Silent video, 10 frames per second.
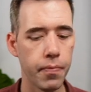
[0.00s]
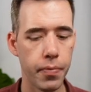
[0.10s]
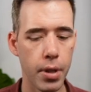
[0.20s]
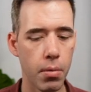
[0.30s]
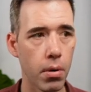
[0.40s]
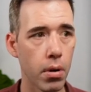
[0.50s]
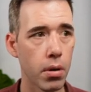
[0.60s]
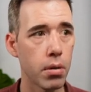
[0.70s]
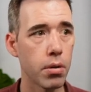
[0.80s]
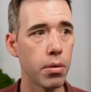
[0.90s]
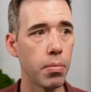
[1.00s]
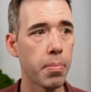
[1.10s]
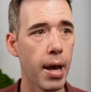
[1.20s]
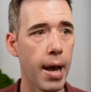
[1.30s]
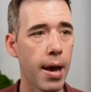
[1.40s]
I'm going to do
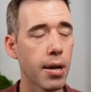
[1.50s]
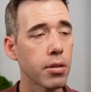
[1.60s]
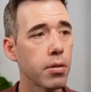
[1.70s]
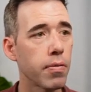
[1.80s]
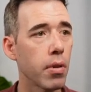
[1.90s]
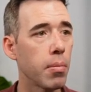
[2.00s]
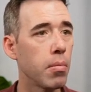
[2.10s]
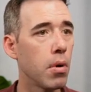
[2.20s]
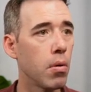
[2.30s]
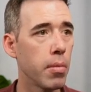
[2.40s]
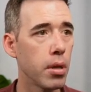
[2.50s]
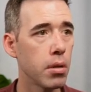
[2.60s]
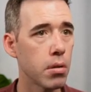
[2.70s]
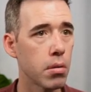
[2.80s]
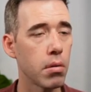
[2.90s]
pass for the
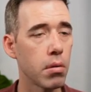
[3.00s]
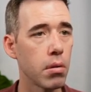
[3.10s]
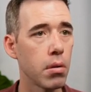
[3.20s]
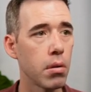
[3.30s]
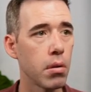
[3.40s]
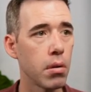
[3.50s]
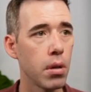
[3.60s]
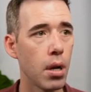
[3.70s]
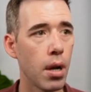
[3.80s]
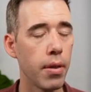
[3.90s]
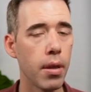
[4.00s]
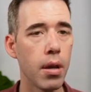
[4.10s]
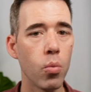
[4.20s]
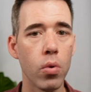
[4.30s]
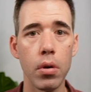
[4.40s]
moment. And
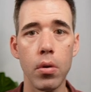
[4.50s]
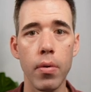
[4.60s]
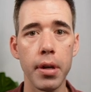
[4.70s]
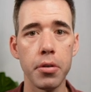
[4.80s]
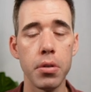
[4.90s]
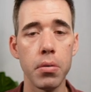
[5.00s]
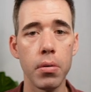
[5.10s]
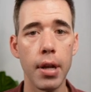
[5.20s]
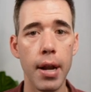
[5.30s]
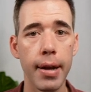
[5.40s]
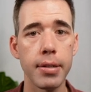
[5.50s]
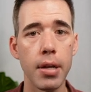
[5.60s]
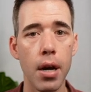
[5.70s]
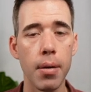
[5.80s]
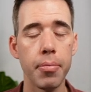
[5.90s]
then we're going to connect
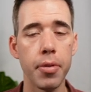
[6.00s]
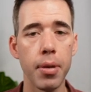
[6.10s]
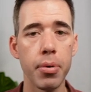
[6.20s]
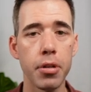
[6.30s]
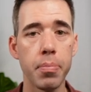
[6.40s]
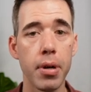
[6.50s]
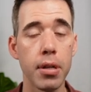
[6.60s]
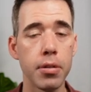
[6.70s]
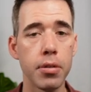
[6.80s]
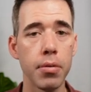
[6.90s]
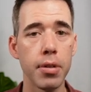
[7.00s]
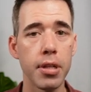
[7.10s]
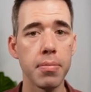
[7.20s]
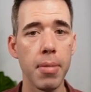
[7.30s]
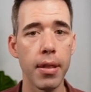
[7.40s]
up the push button to
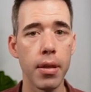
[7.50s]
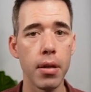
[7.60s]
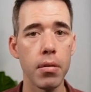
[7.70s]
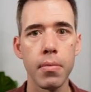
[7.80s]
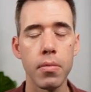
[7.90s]
this method.